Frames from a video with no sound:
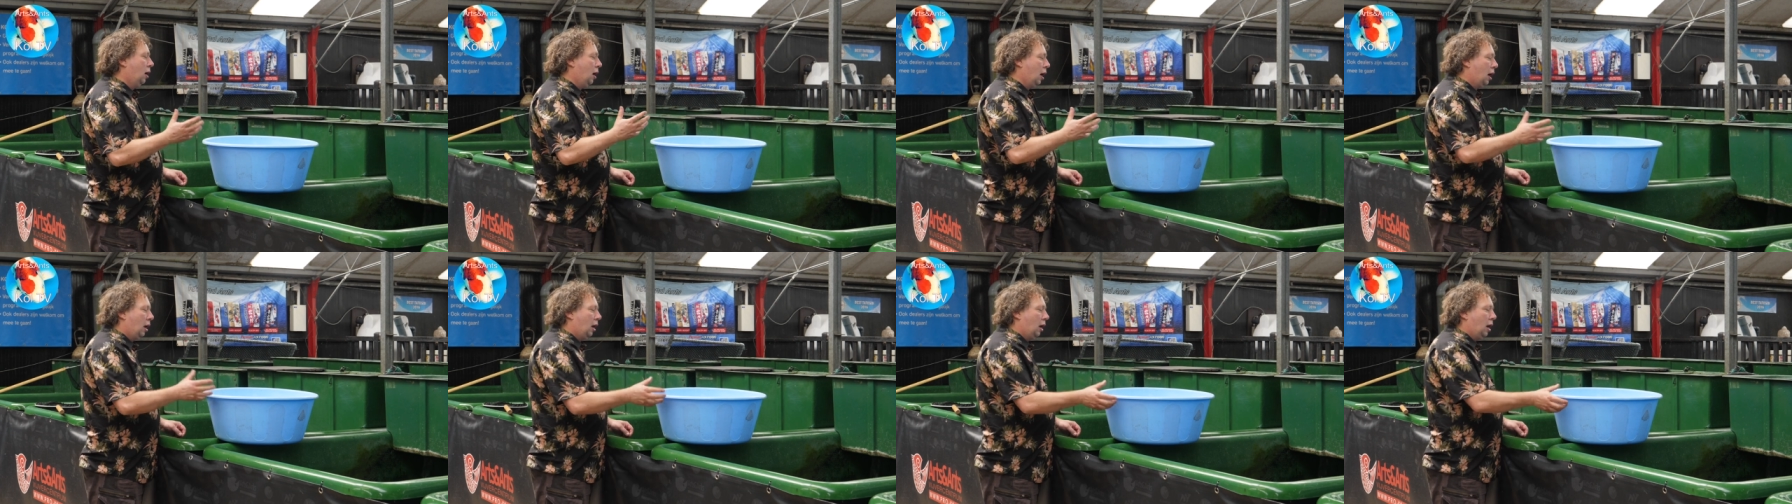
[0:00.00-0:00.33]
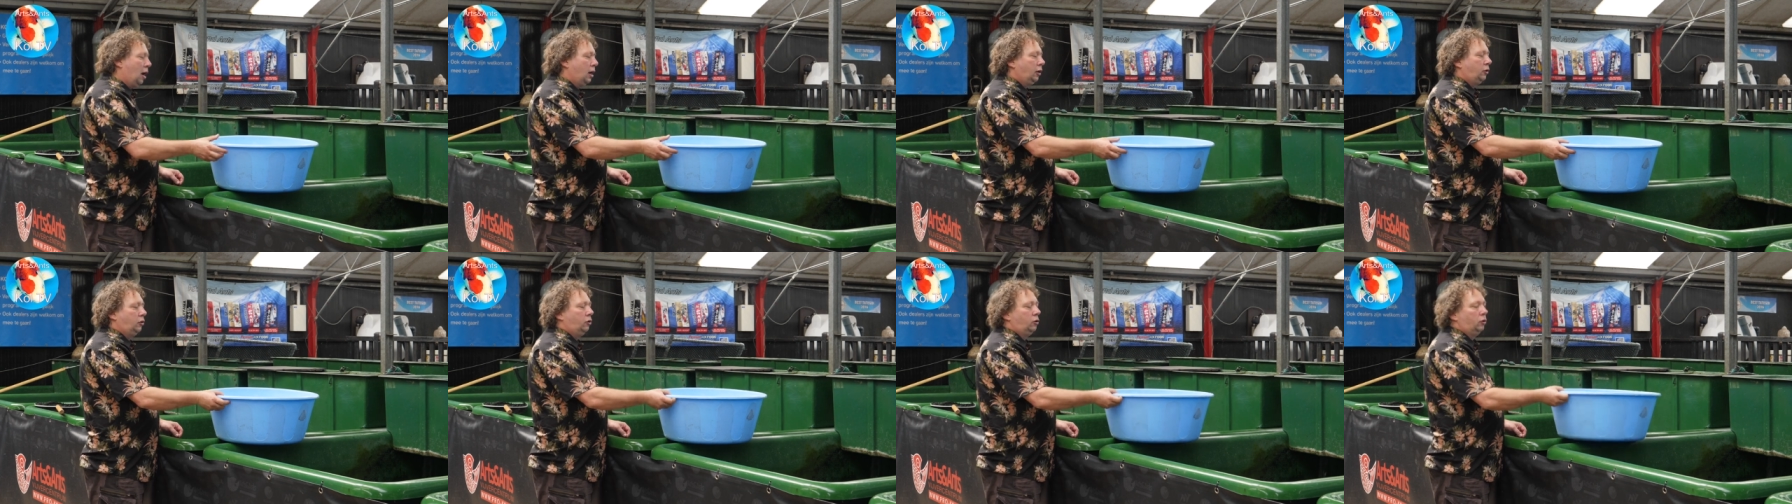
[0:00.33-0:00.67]
I
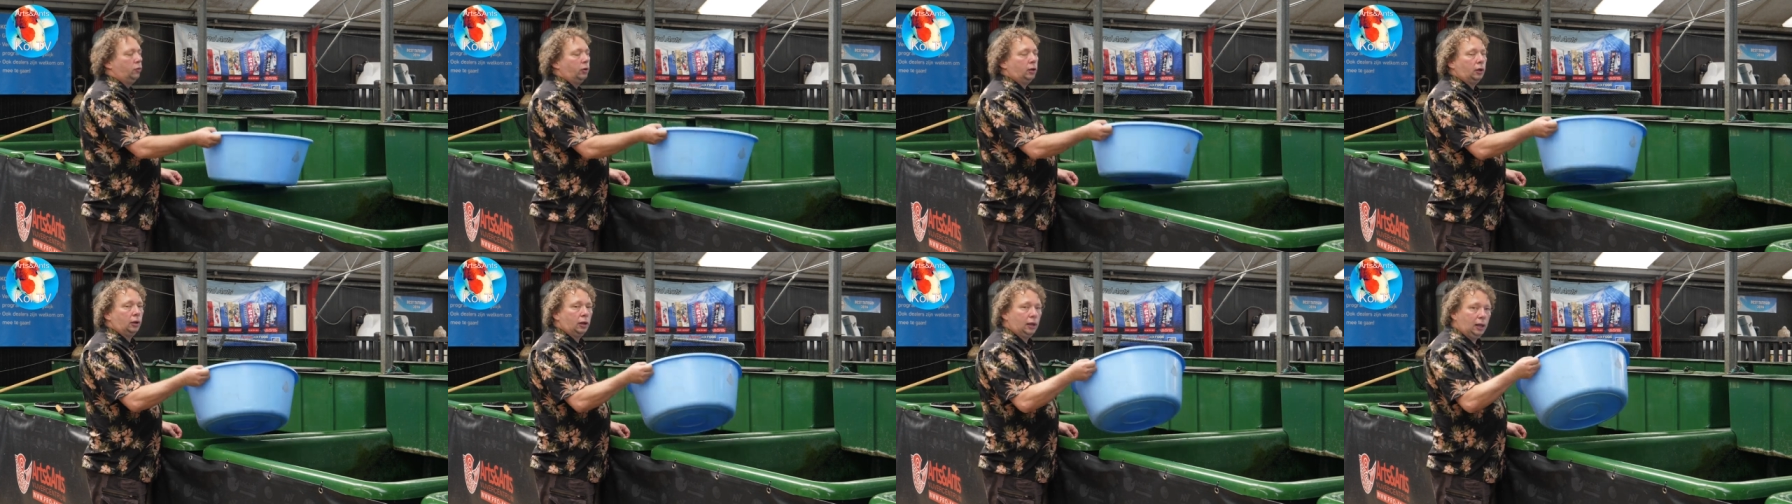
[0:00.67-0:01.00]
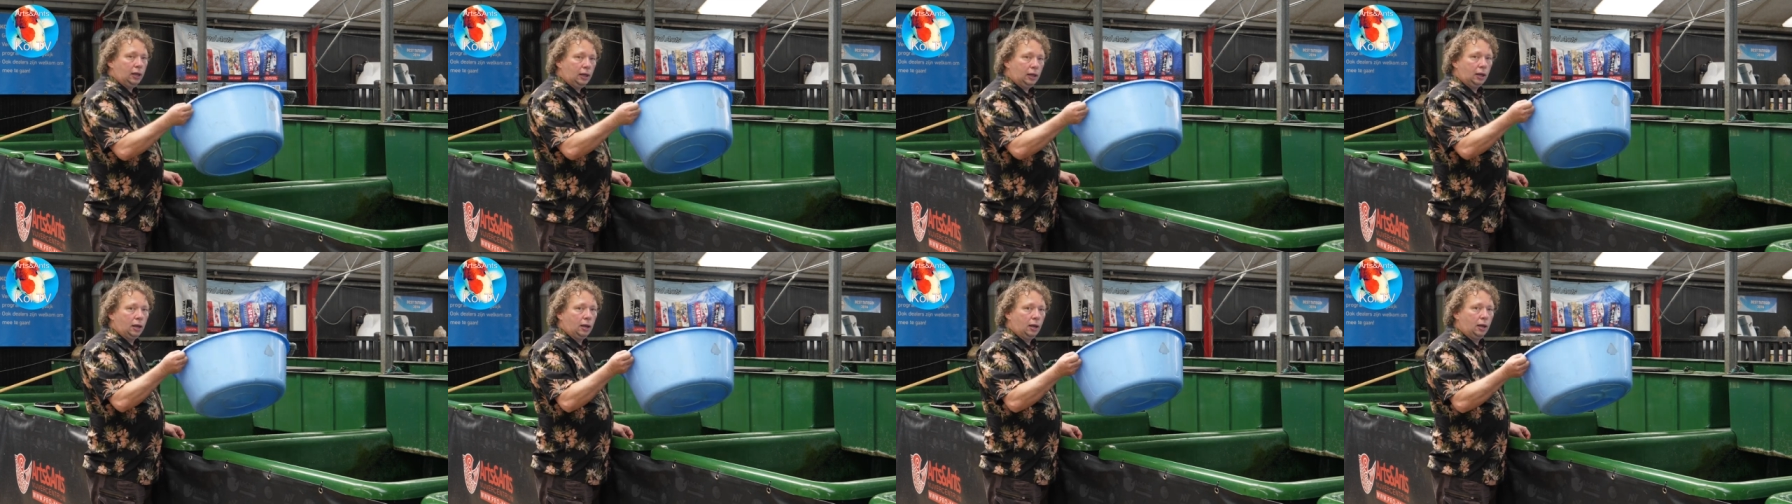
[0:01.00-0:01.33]
like to do it
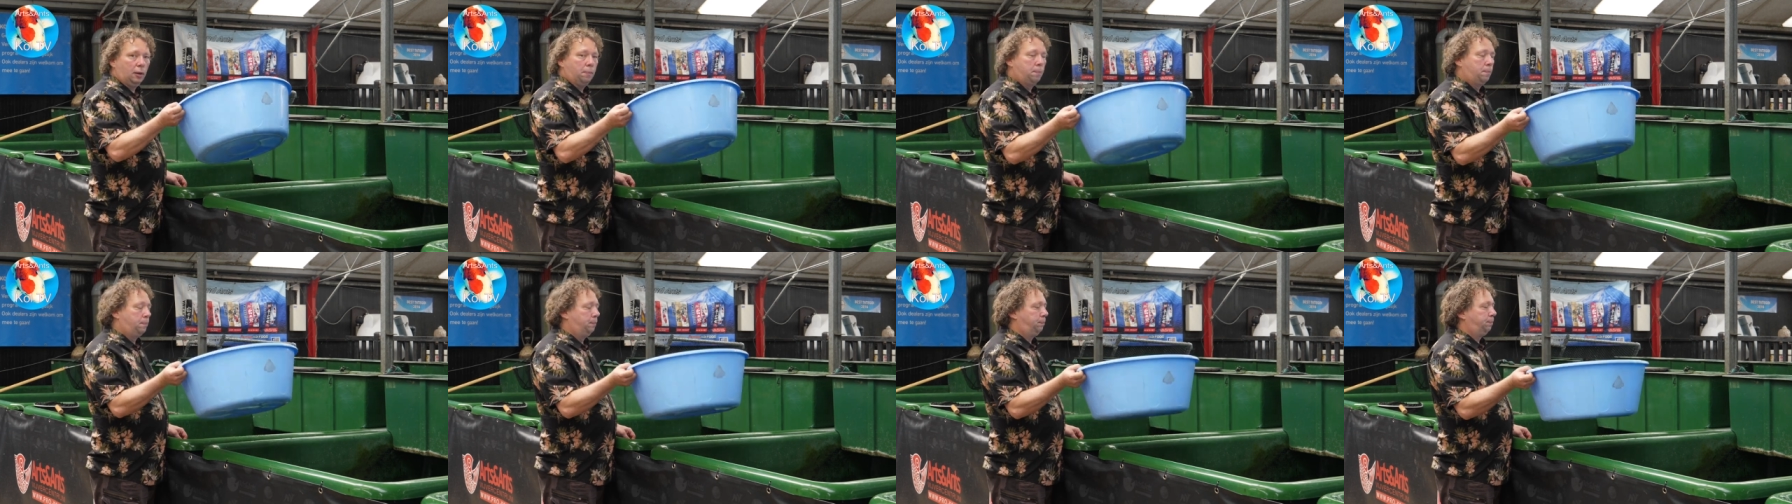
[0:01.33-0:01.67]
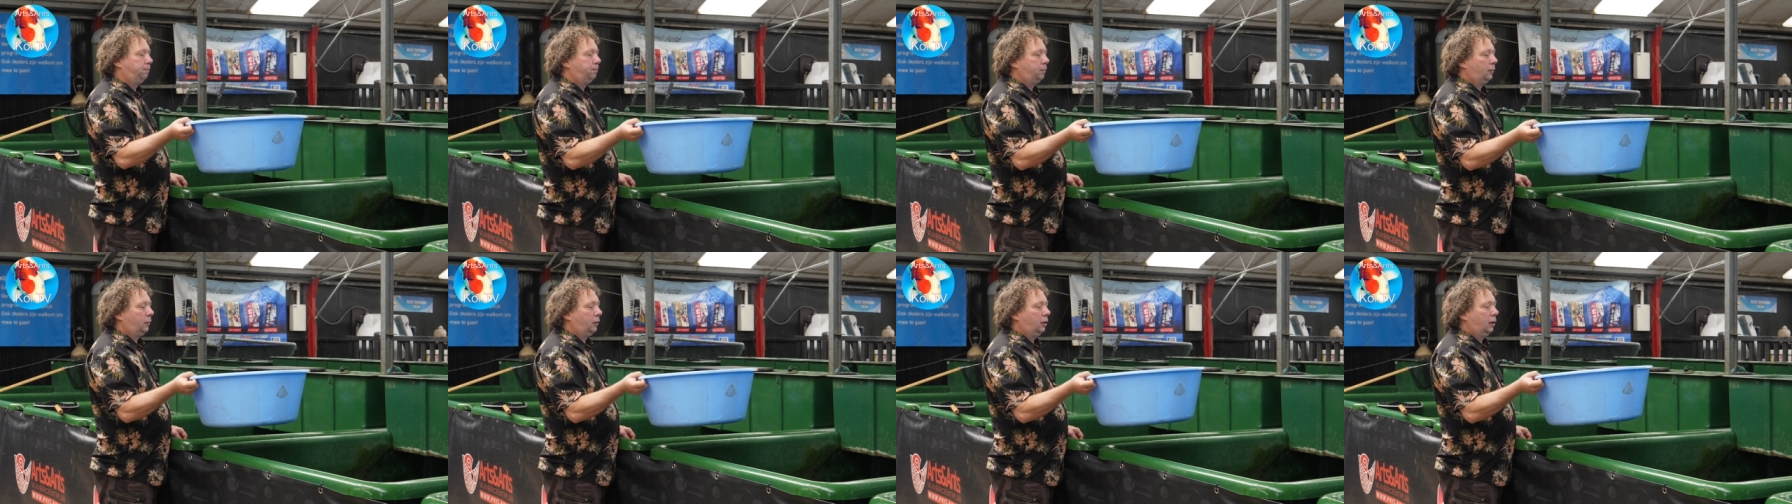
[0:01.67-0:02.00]
in
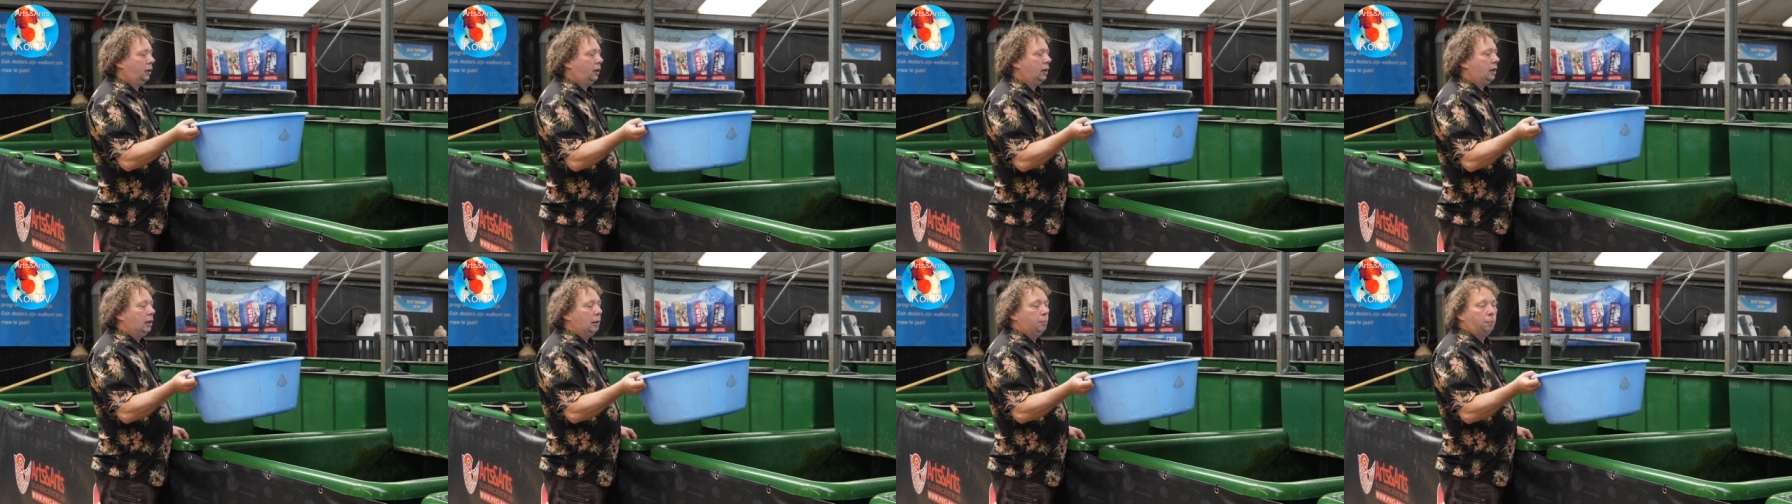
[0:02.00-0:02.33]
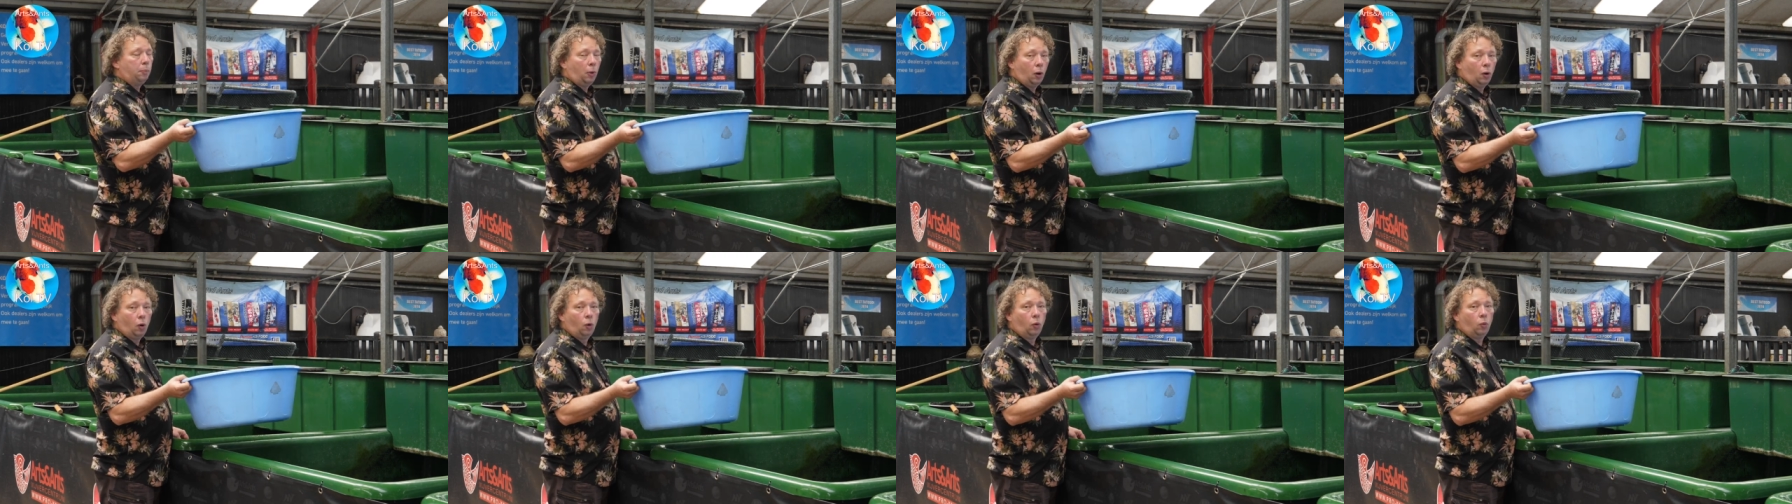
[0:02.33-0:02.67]
a
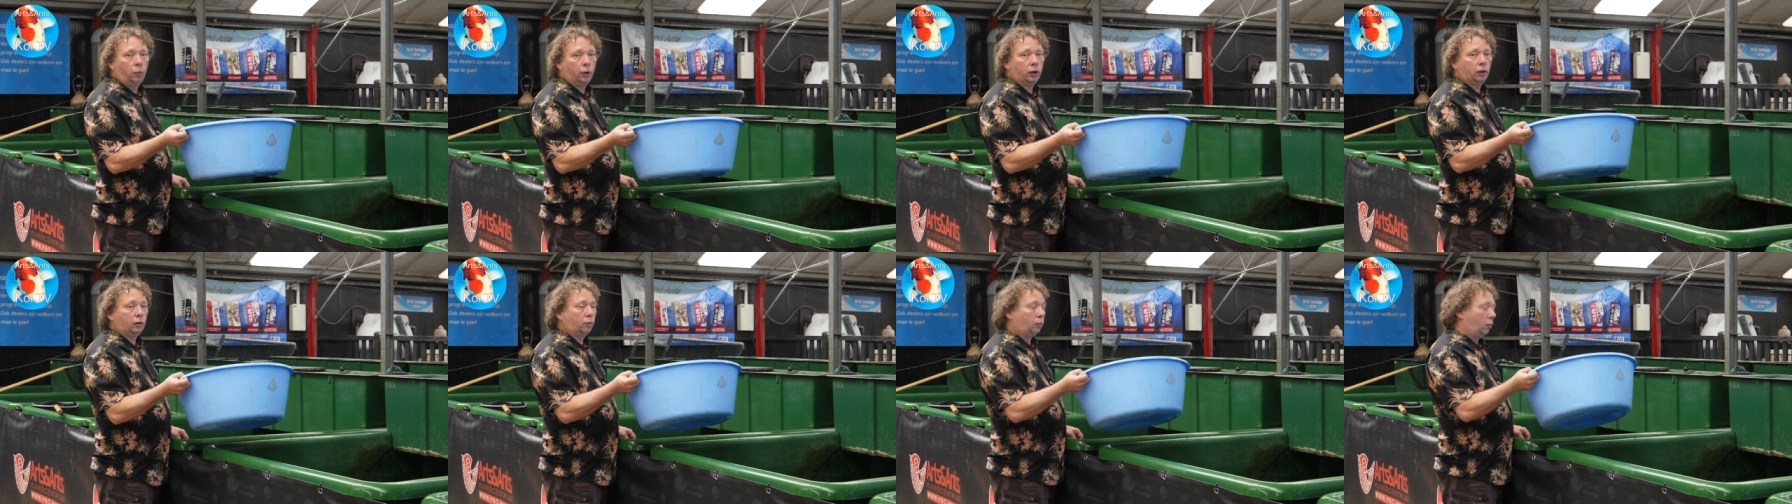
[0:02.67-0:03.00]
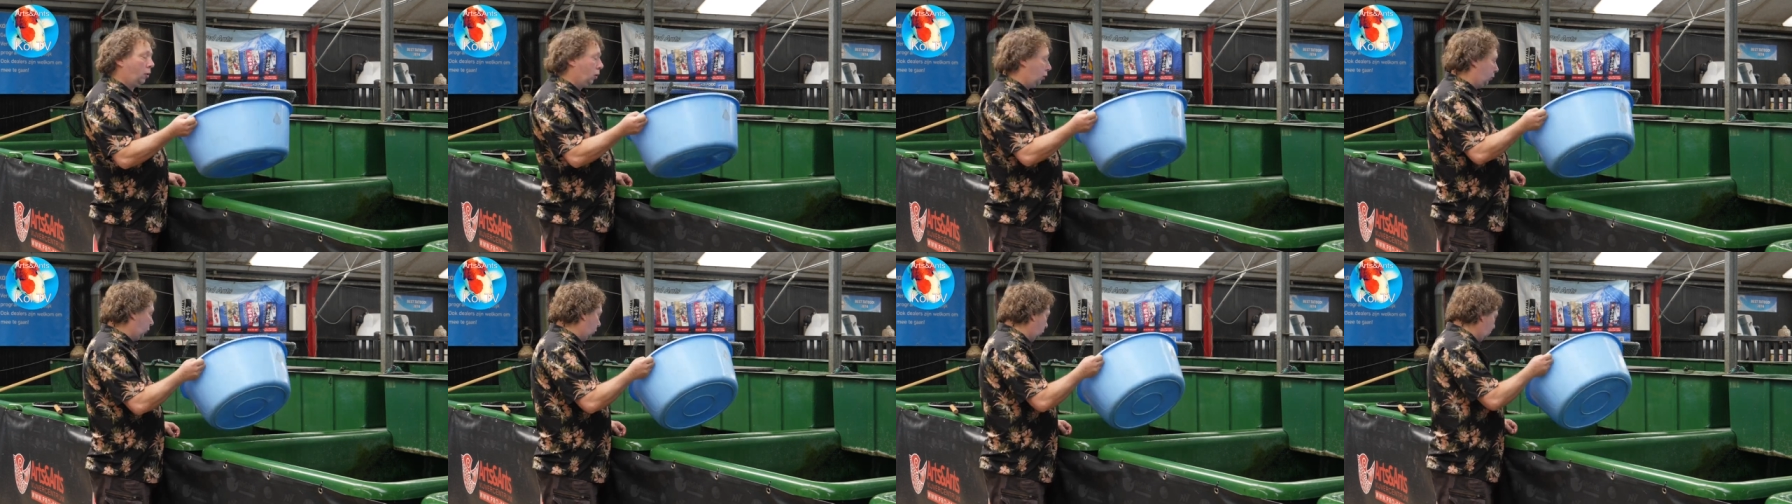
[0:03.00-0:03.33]
bowl with
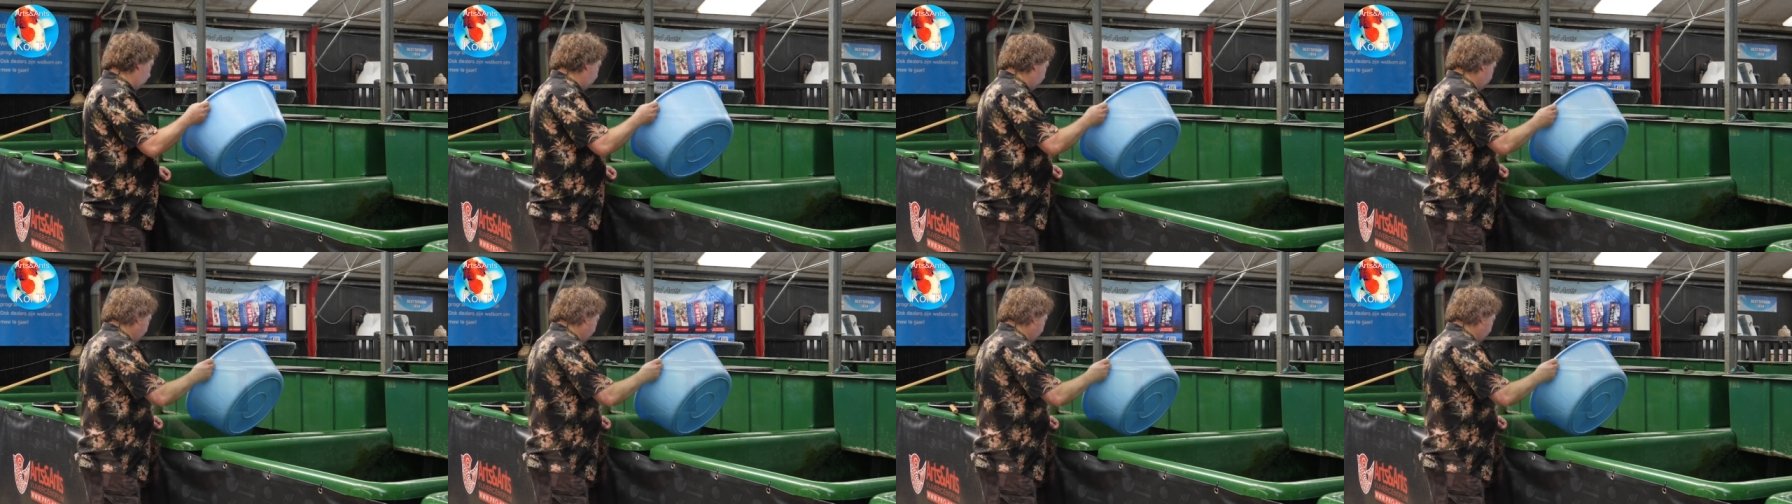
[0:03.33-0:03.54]
water.